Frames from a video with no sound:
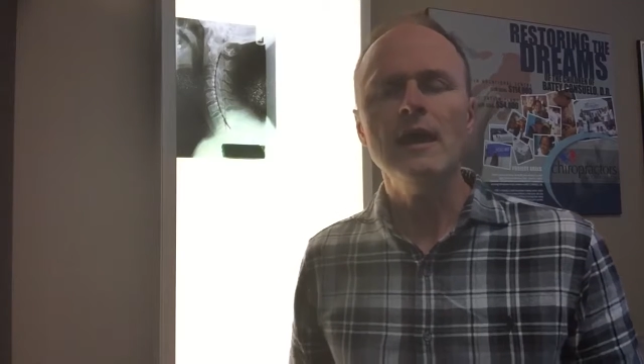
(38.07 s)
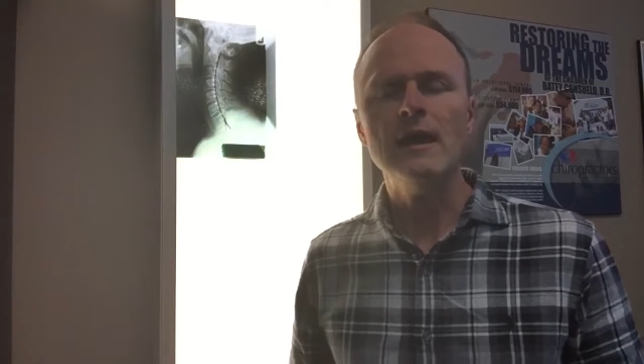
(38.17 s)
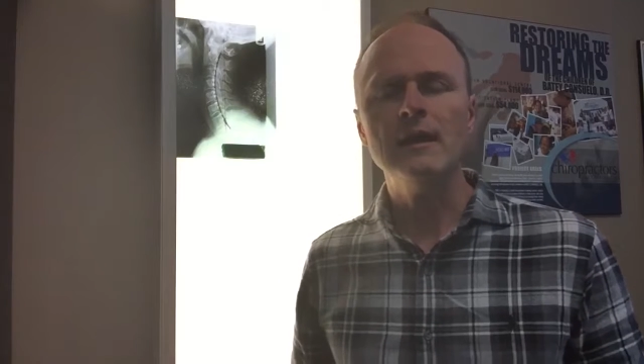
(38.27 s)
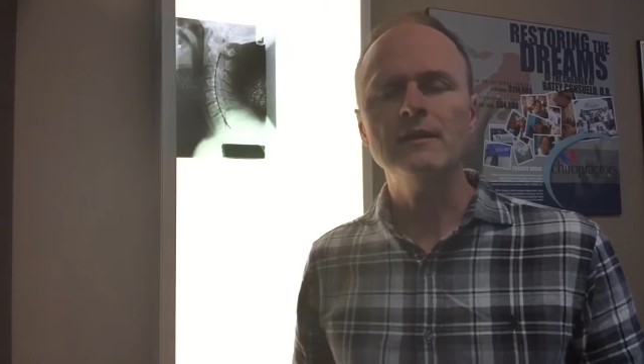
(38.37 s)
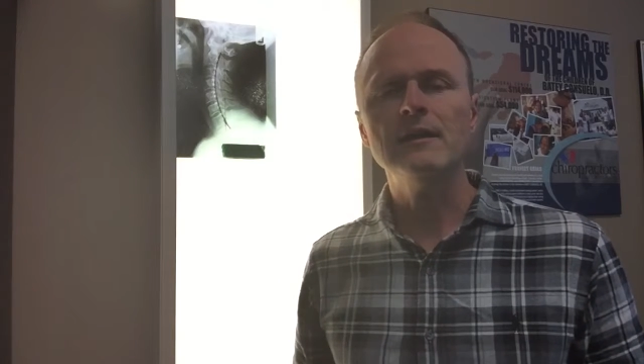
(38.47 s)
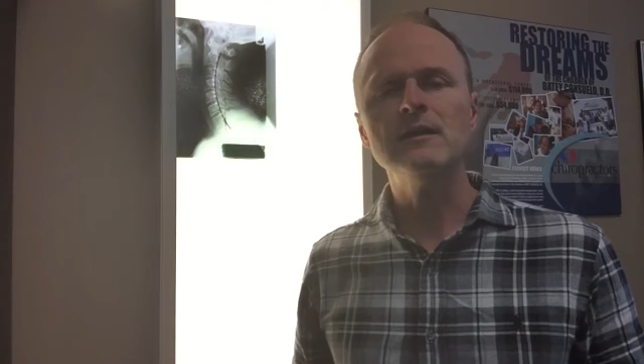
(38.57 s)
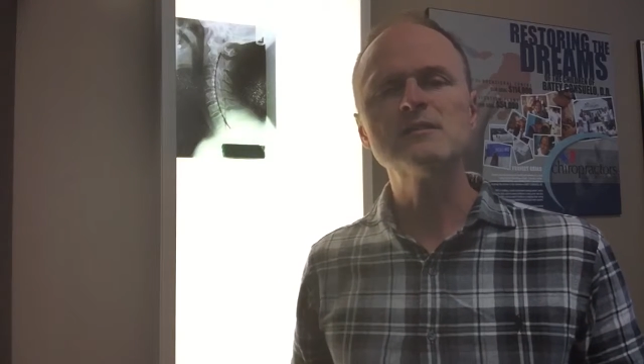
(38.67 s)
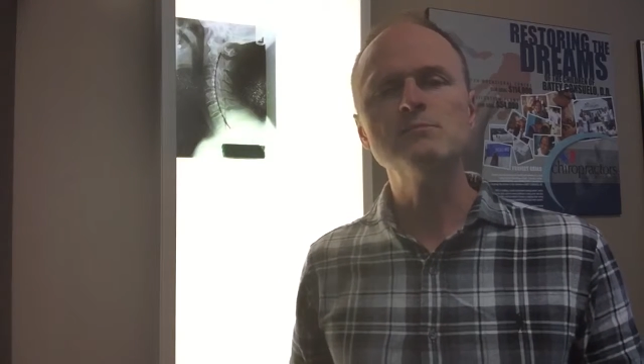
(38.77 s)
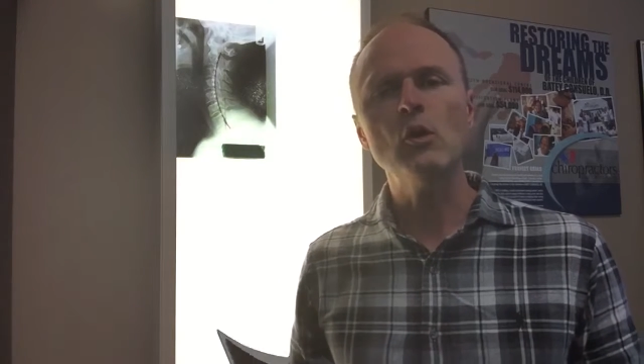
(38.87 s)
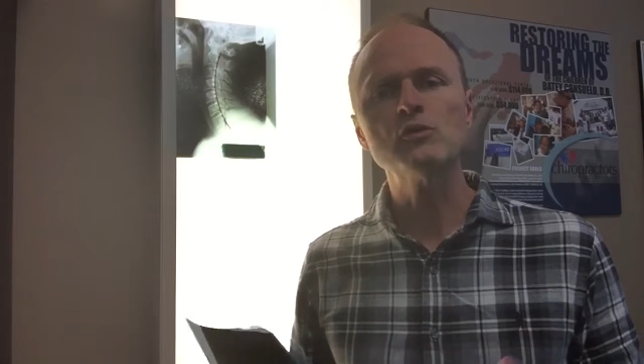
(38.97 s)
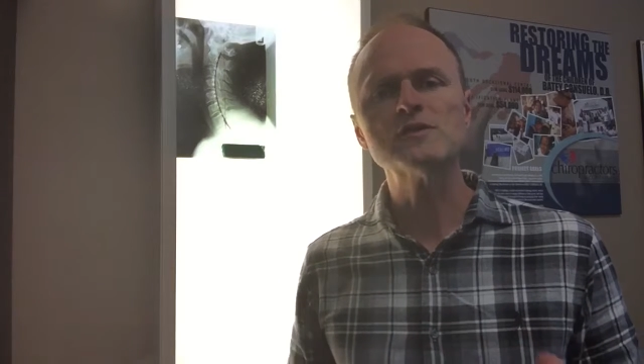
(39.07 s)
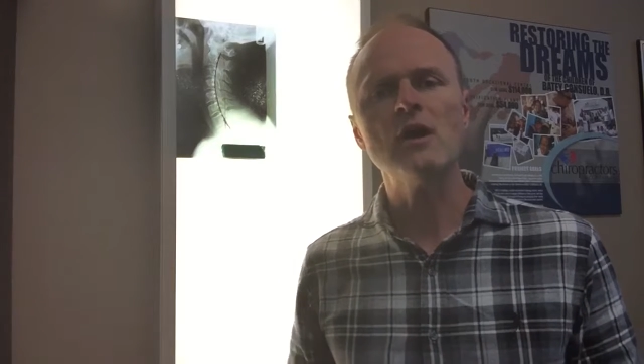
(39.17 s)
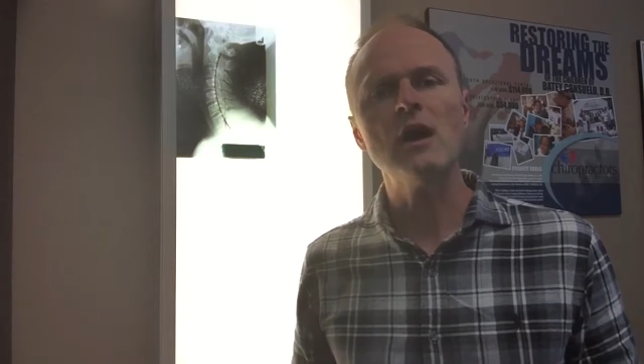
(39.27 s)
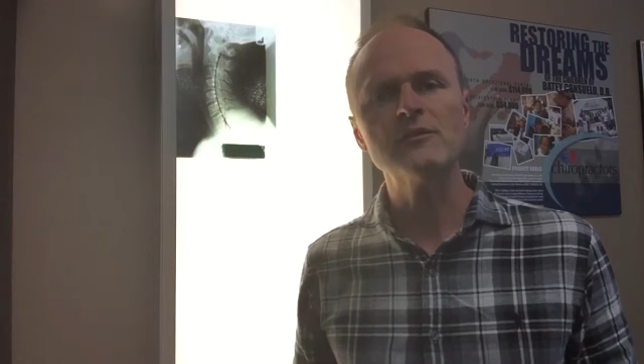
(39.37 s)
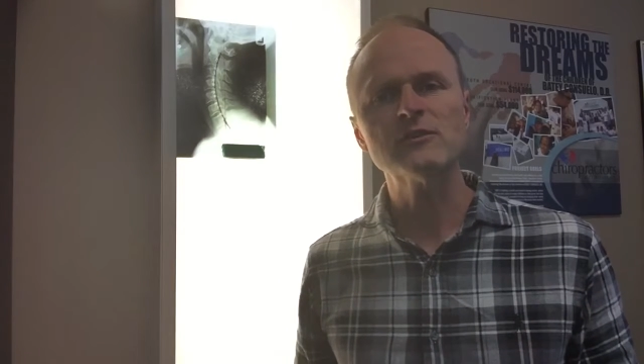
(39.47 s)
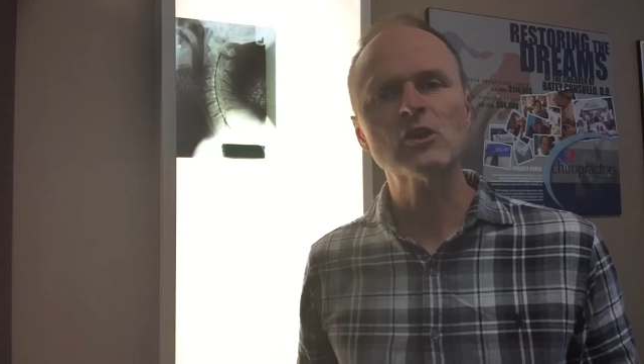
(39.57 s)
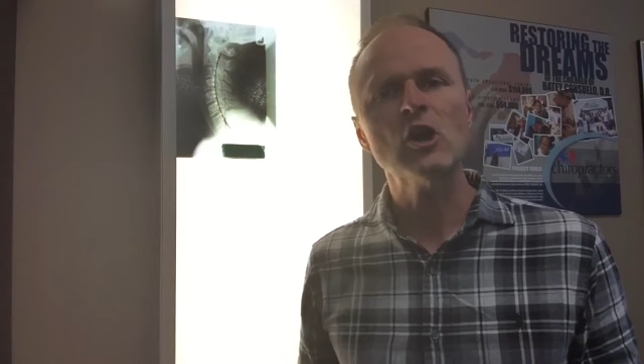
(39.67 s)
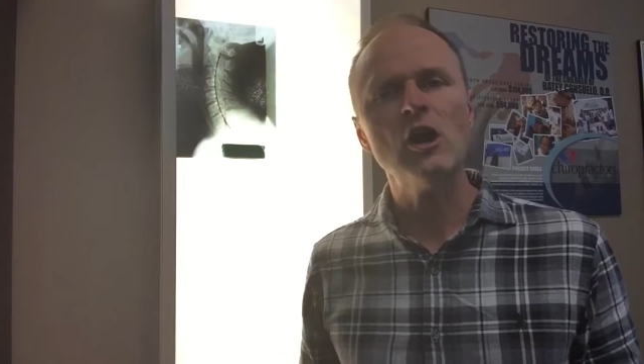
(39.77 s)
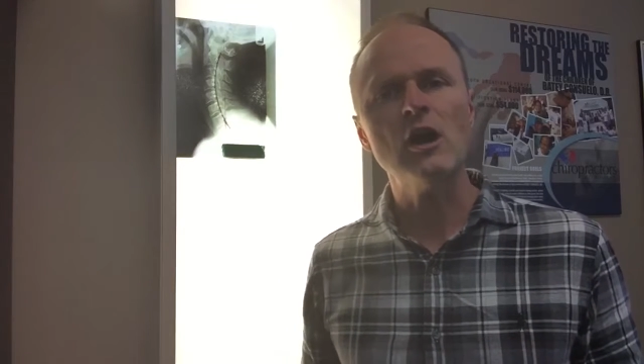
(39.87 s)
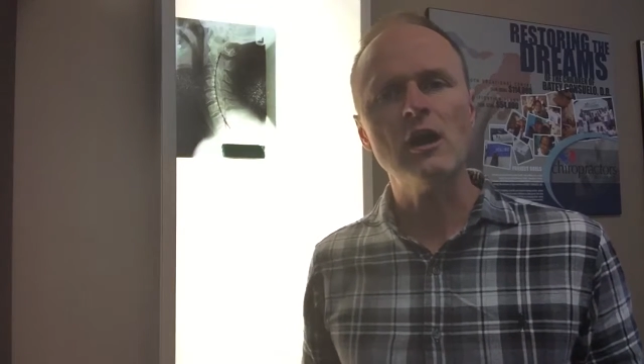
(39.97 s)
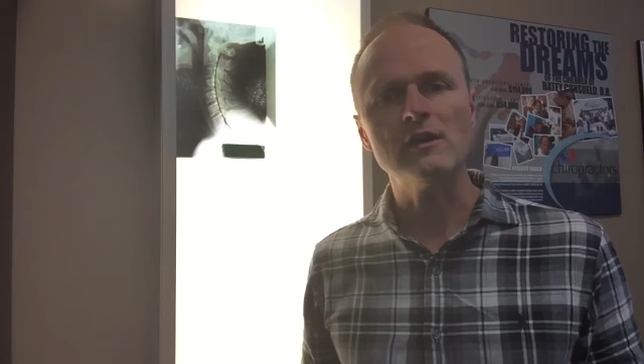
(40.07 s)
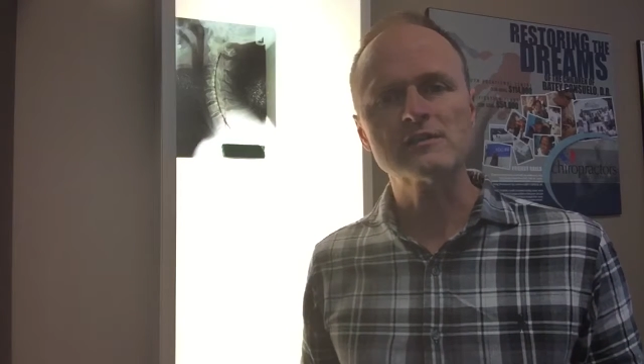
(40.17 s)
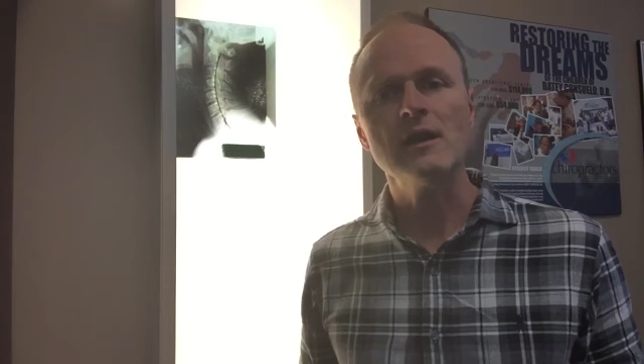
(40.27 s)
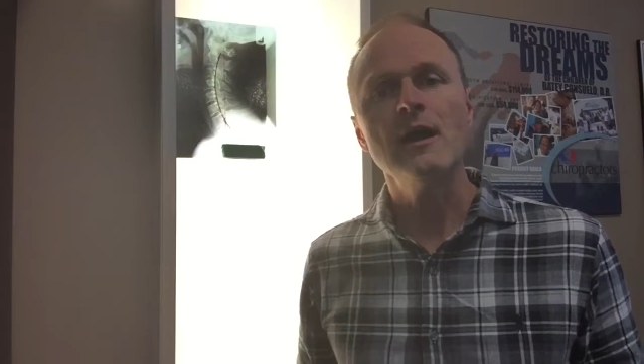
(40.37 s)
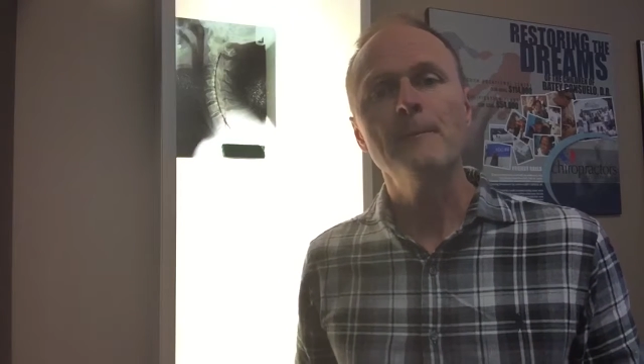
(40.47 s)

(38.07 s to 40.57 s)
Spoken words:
and it is most often caused